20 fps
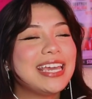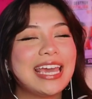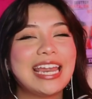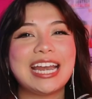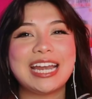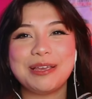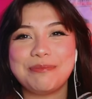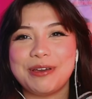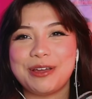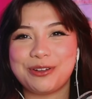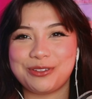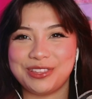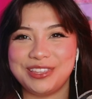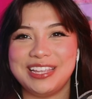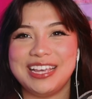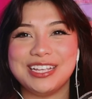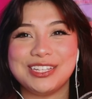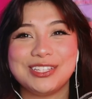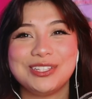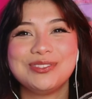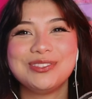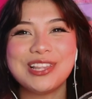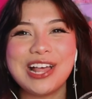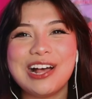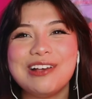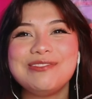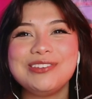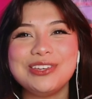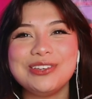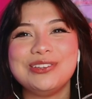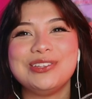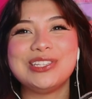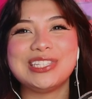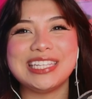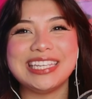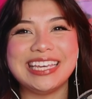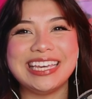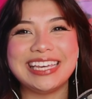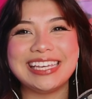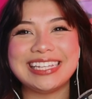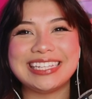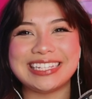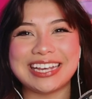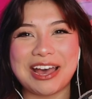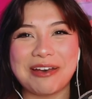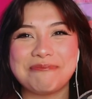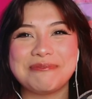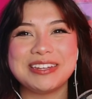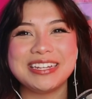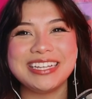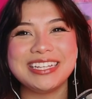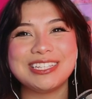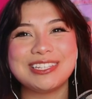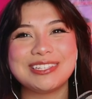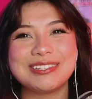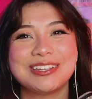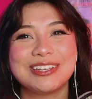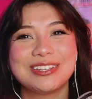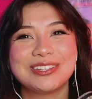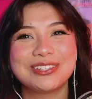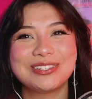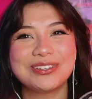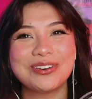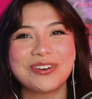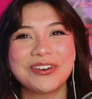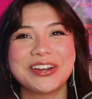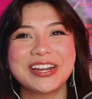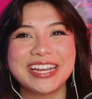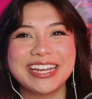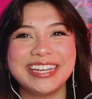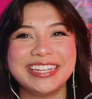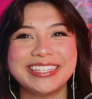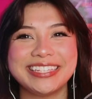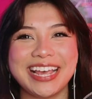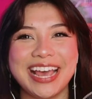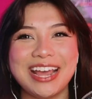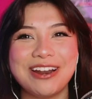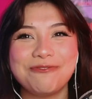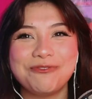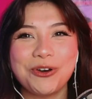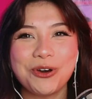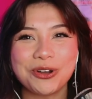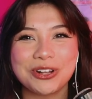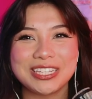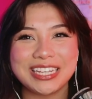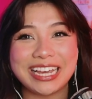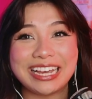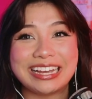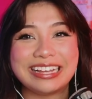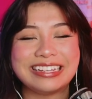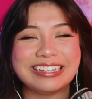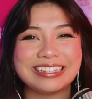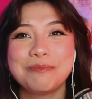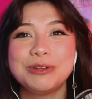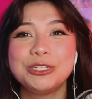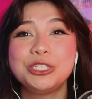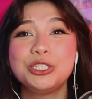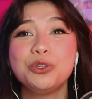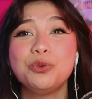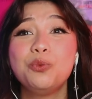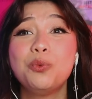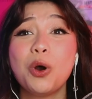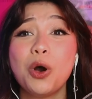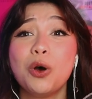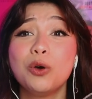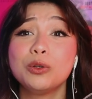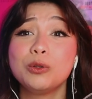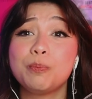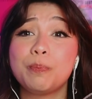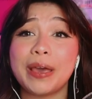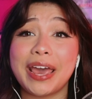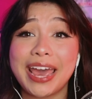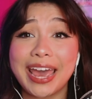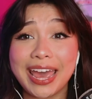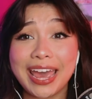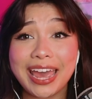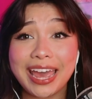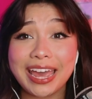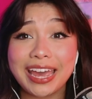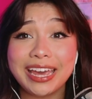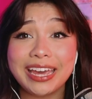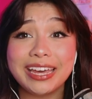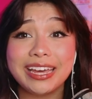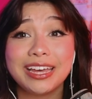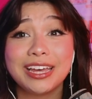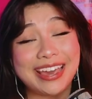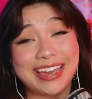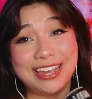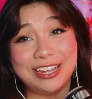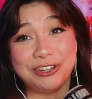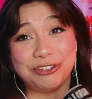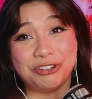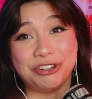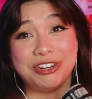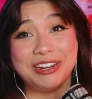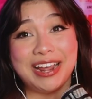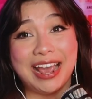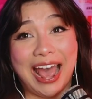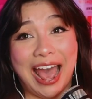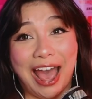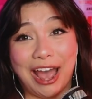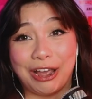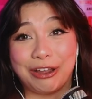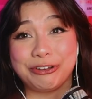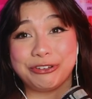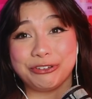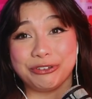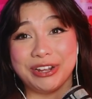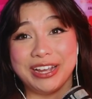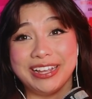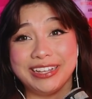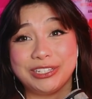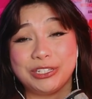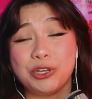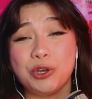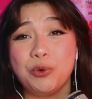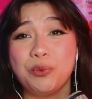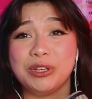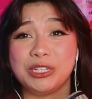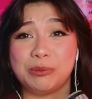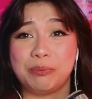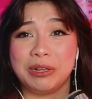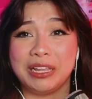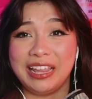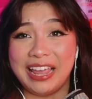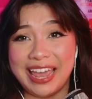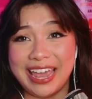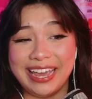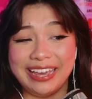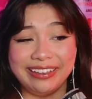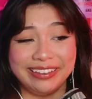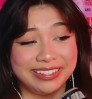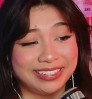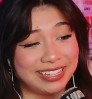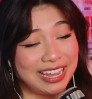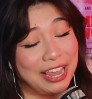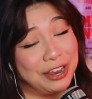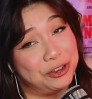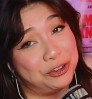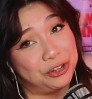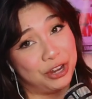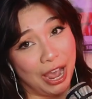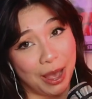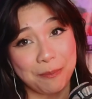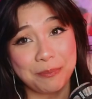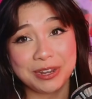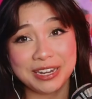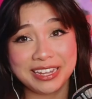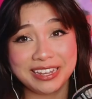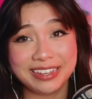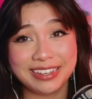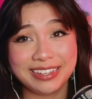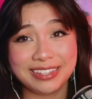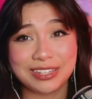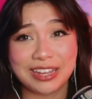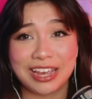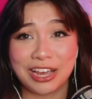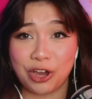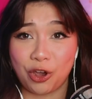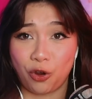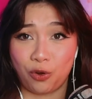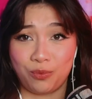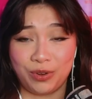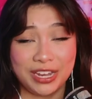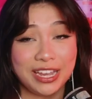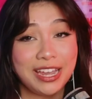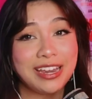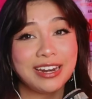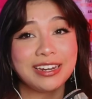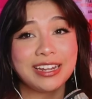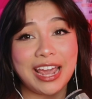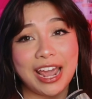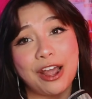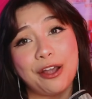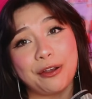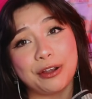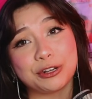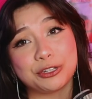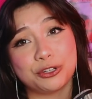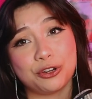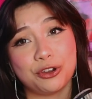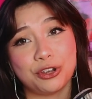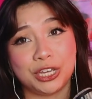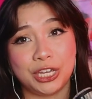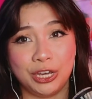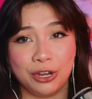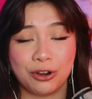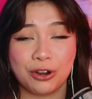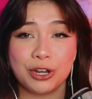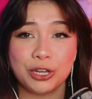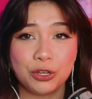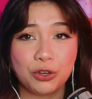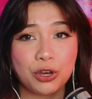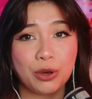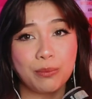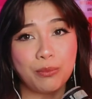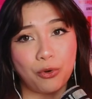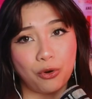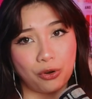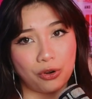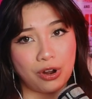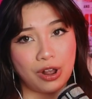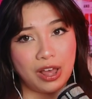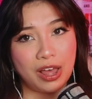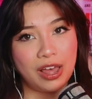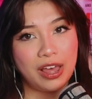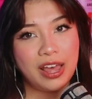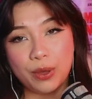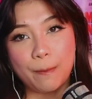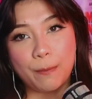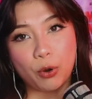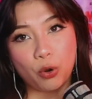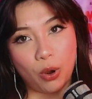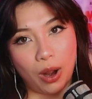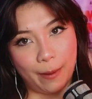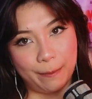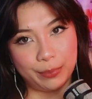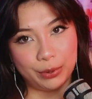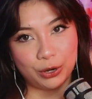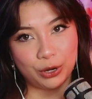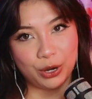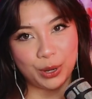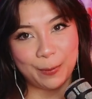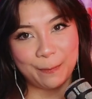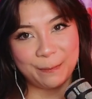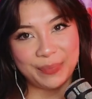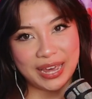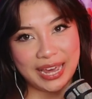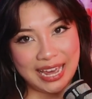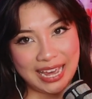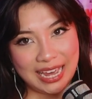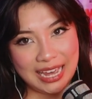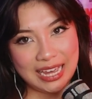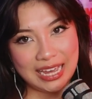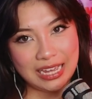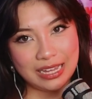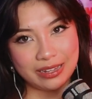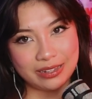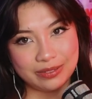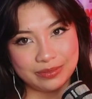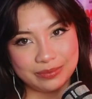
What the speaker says: get any better than this. You love using Japanese stories and folktales, but you won't pay the Asian actress who was playing said Japanese Korean character, Kira Yukimura, the proper pay.